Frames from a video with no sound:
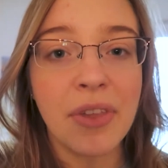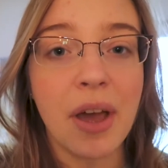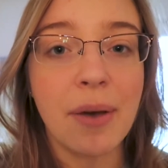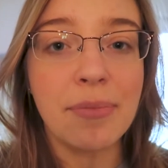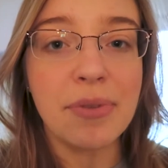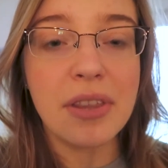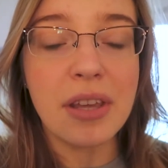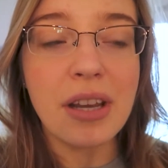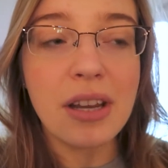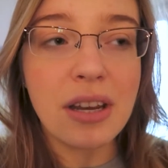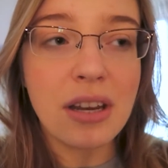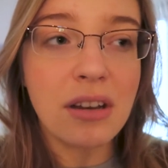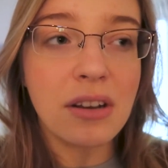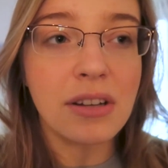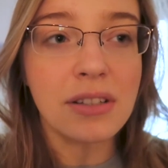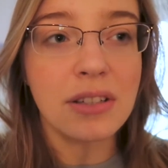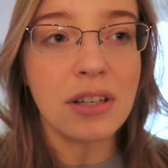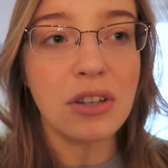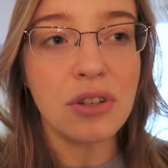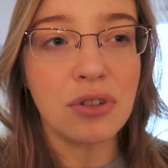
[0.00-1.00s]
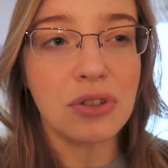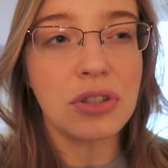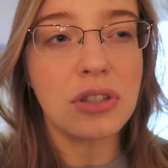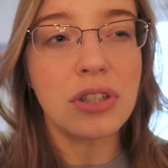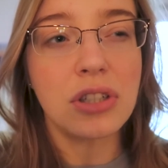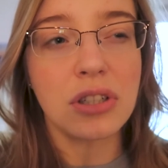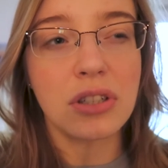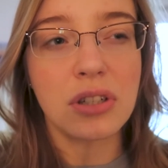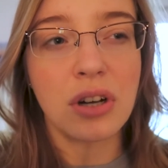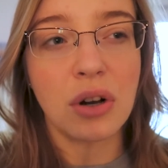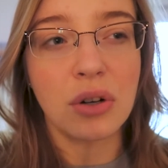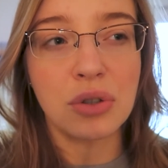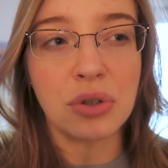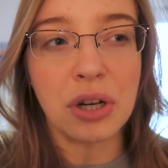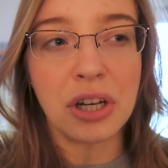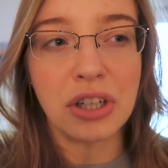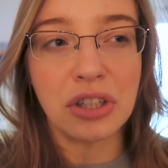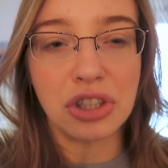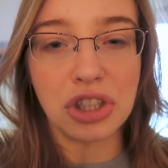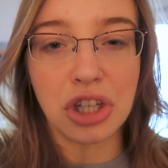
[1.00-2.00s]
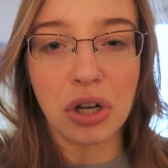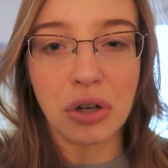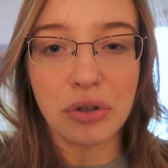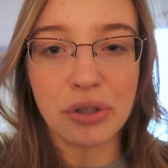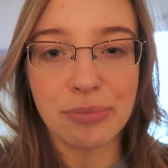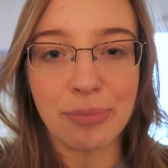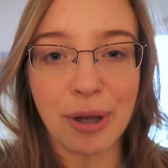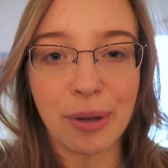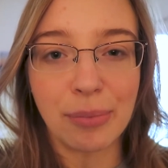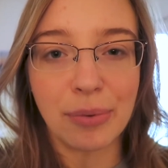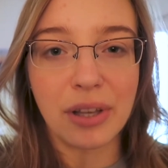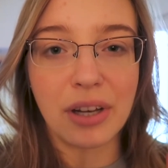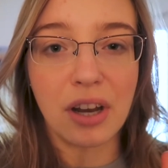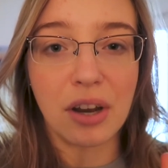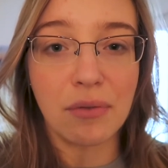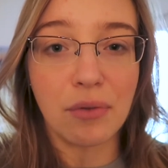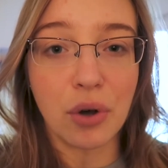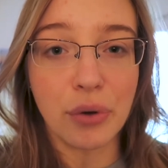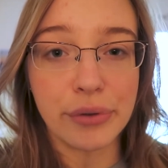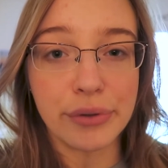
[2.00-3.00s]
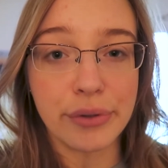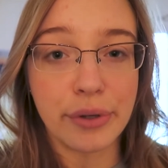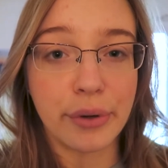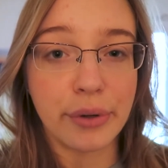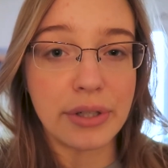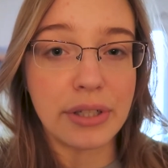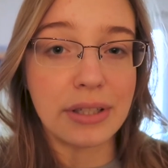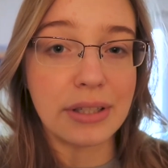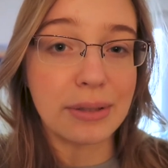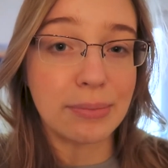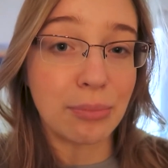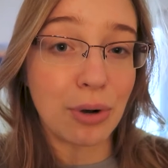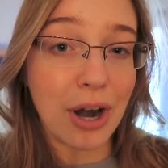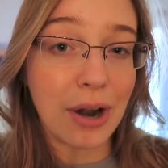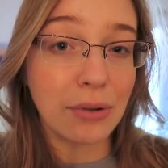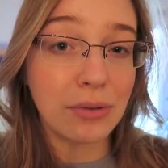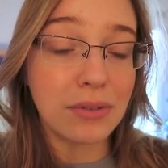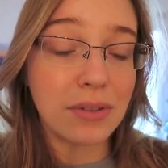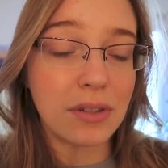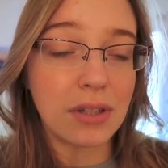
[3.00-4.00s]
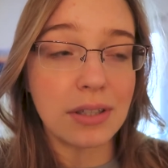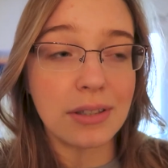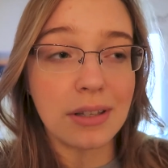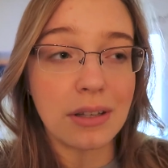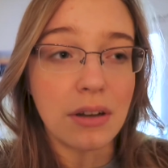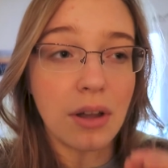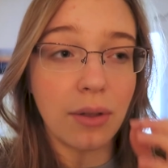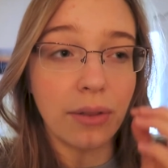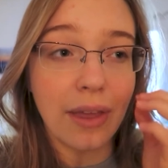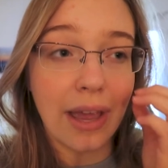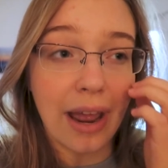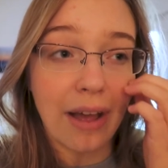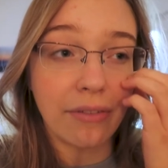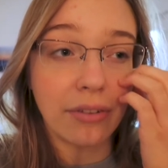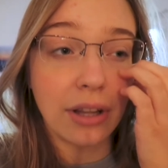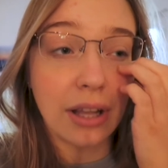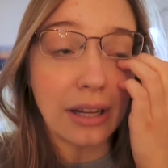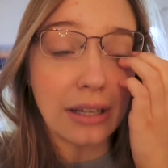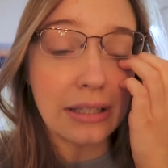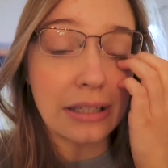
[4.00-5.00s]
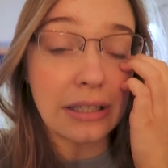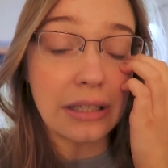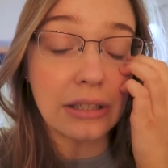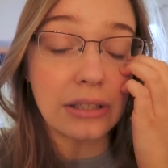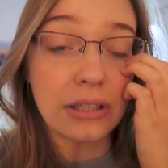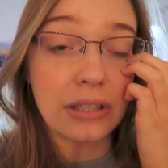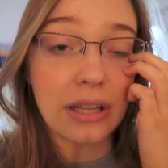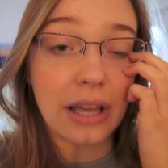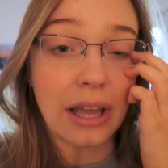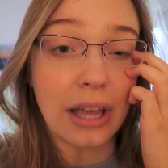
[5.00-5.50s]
I'm thinking, because I usually just go to Trader Joe's, but I'm thinking of also going to Sprouts because I know they have a lot of deals,